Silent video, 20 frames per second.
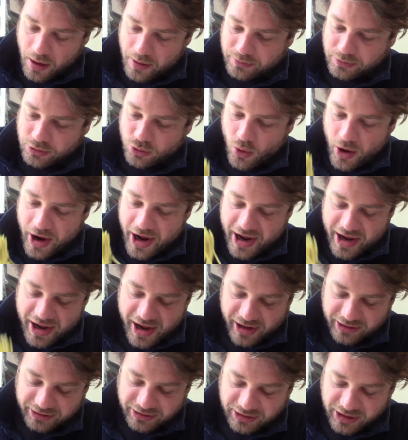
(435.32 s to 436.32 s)
way,
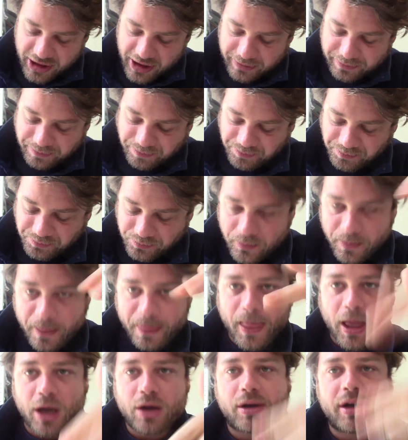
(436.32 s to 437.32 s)
and
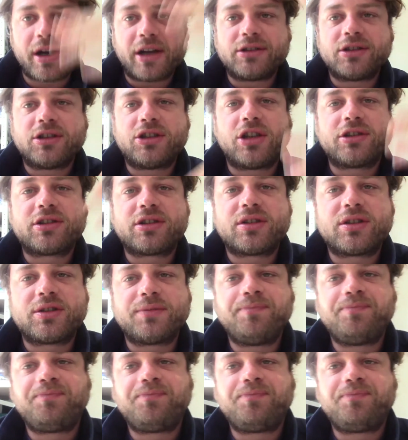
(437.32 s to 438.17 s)
you can just